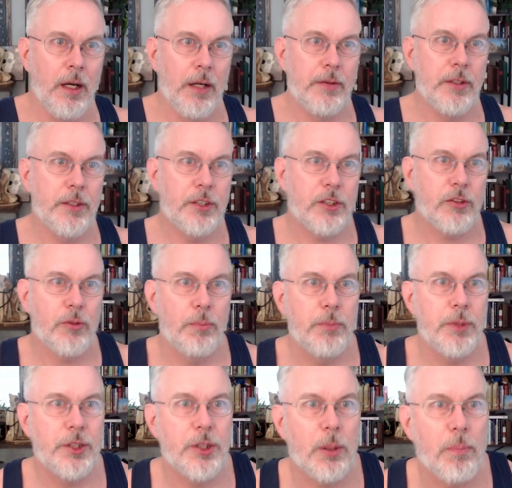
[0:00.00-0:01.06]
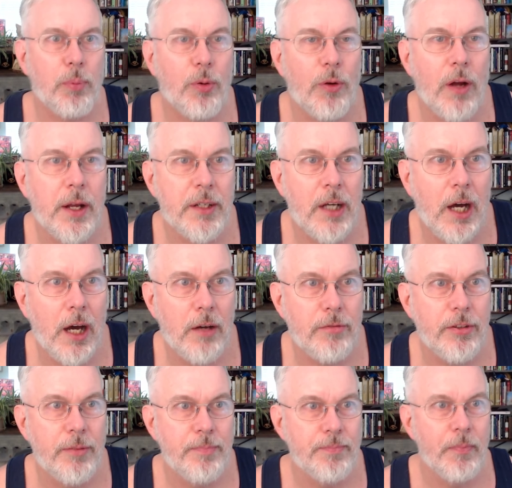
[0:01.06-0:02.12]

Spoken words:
And this is from Mr. Pranav.